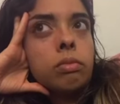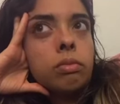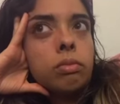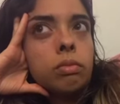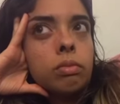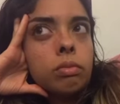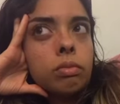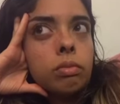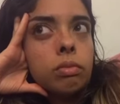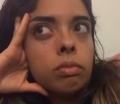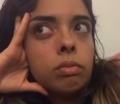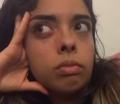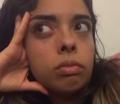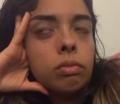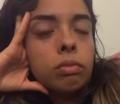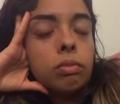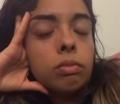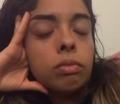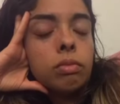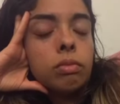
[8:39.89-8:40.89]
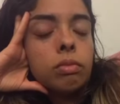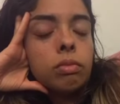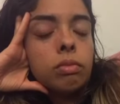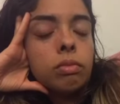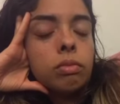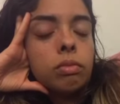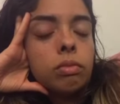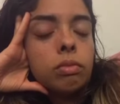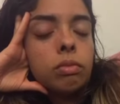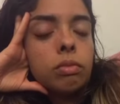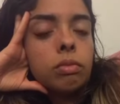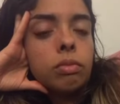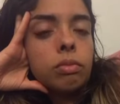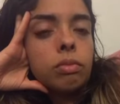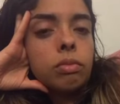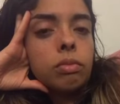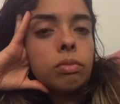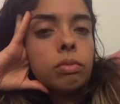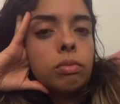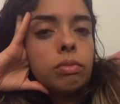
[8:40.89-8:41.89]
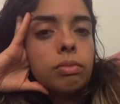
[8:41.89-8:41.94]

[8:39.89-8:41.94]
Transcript: [no speech]